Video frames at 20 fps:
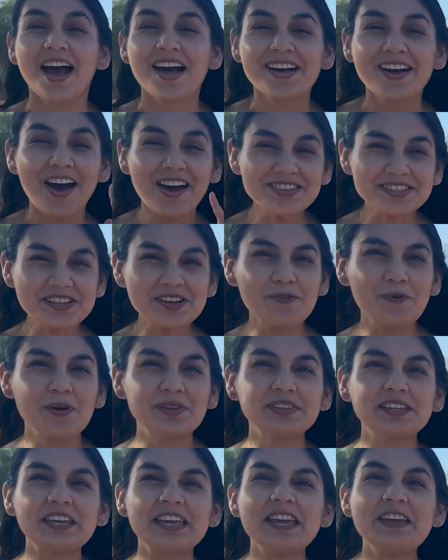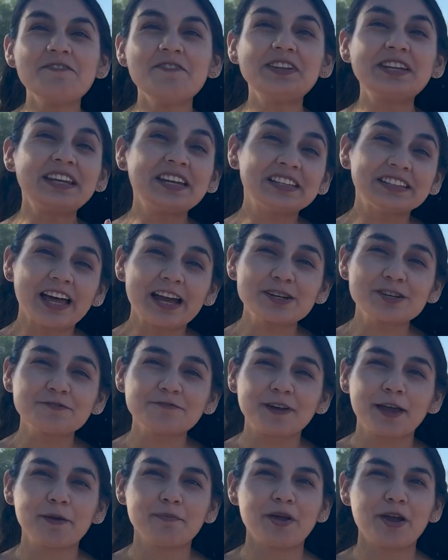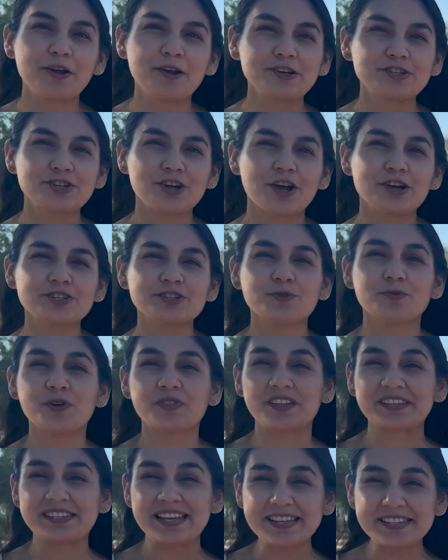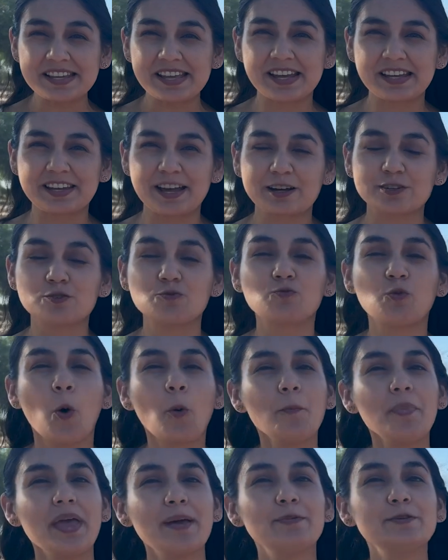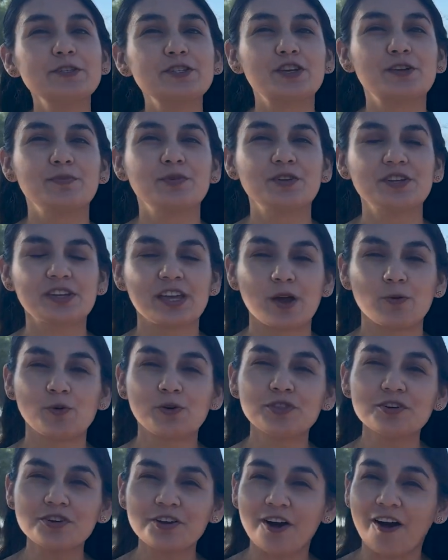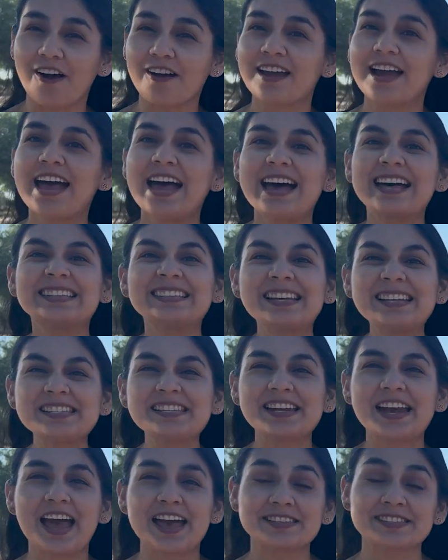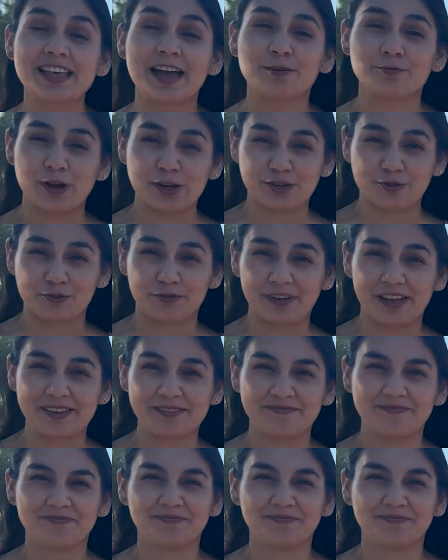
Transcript: Consequently, even an Electrify America charger with a Tesla connector won't be able to communicate with your car unless it has that retrofit.